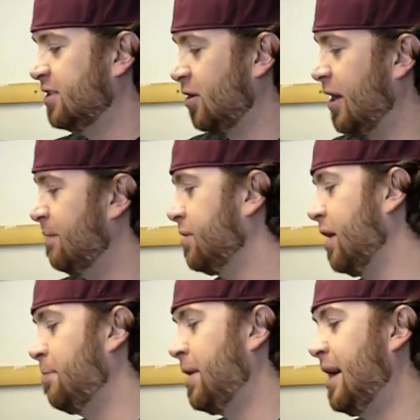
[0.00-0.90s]
So I'm
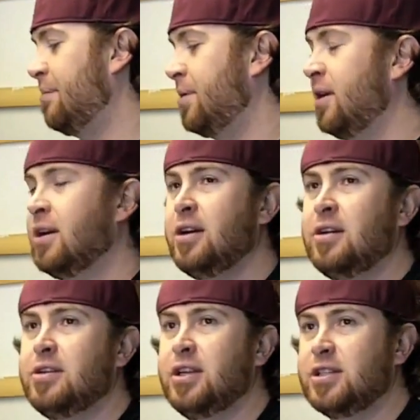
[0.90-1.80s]
going to pop
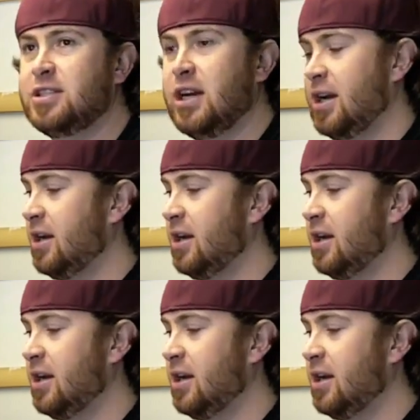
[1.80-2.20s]
this